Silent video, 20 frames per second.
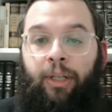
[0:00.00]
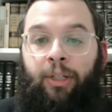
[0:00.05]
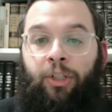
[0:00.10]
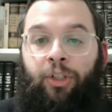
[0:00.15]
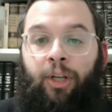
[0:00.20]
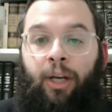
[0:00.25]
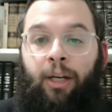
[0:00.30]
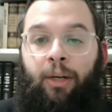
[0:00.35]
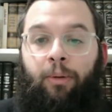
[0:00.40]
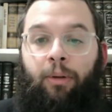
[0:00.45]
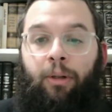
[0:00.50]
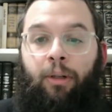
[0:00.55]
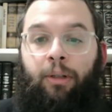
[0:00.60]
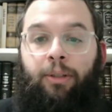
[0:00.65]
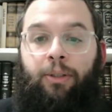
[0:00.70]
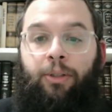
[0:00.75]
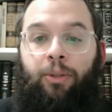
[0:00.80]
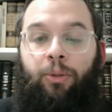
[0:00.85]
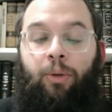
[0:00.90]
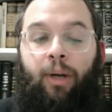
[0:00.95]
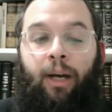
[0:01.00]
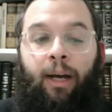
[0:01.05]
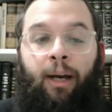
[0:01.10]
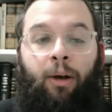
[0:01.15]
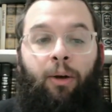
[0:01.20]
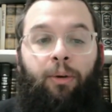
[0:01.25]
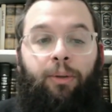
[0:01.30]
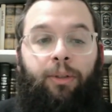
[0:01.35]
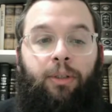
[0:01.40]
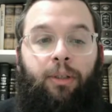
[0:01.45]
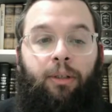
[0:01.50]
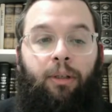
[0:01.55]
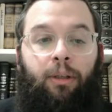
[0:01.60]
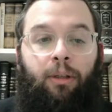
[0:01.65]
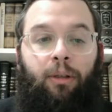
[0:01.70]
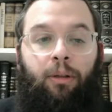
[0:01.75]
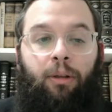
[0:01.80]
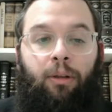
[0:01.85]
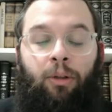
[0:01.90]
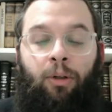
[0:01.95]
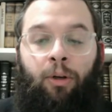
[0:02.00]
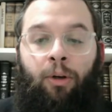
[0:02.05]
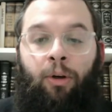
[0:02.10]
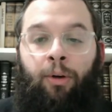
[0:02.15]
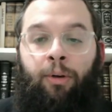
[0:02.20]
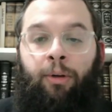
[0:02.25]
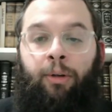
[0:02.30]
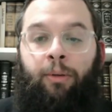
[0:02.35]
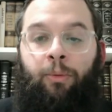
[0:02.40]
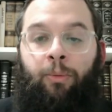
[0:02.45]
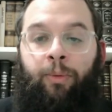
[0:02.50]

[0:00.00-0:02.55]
in general to how to learn,